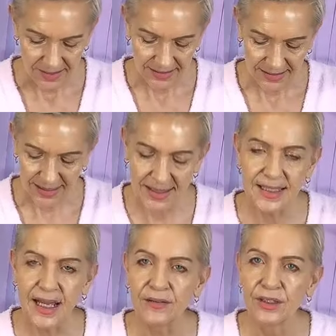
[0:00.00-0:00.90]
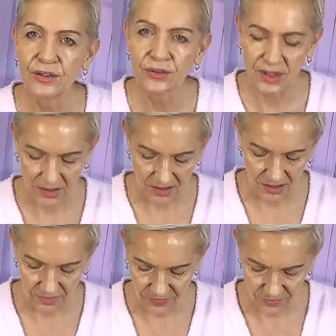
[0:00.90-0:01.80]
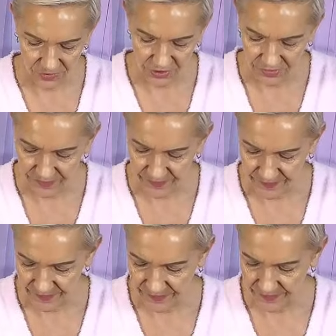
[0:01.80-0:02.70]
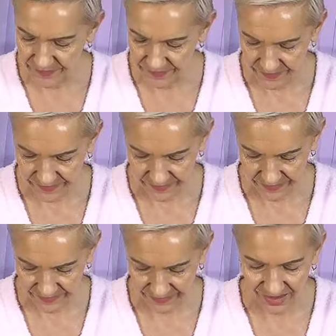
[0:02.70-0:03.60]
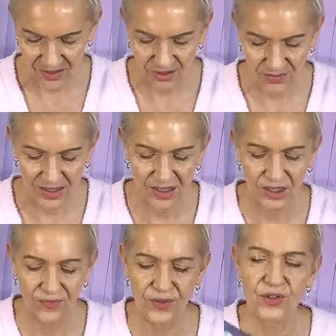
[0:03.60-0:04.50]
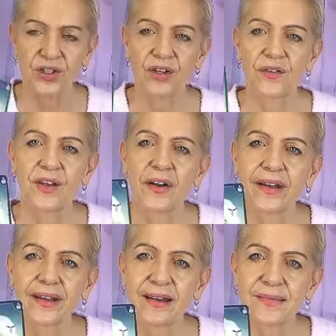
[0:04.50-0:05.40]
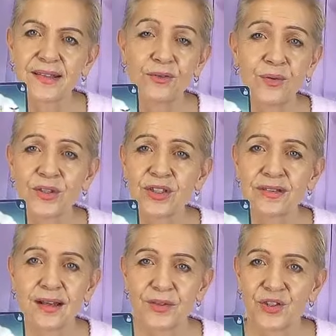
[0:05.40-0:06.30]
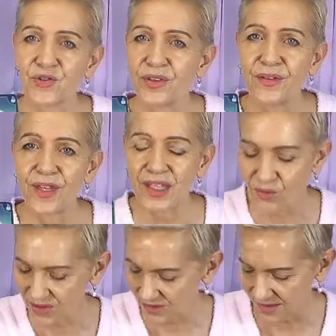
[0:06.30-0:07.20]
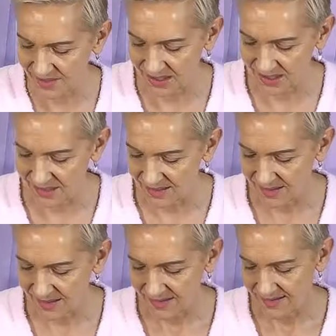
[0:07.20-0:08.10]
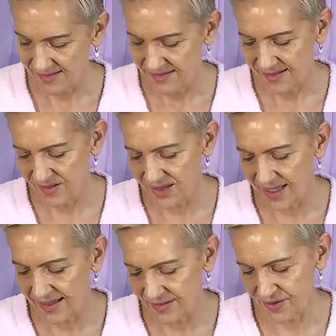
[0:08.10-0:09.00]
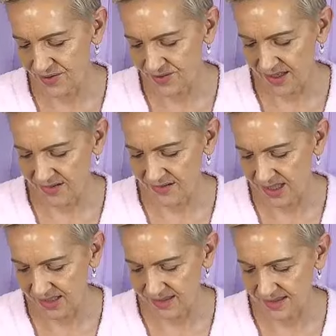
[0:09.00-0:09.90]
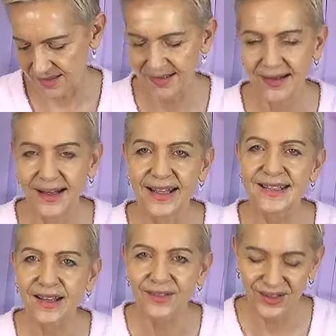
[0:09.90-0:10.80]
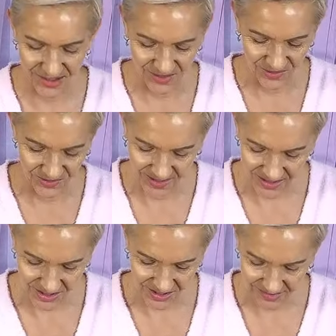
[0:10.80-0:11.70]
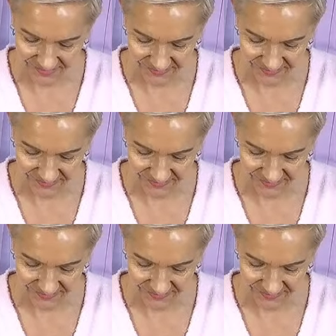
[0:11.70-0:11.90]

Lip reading: Let's have a look in the near future. Oh, in the near future, you got the Nine of Cups. All your wishes coming true. Everything you want coming in. Oh, hello, Aries. Let's have a look at your energy.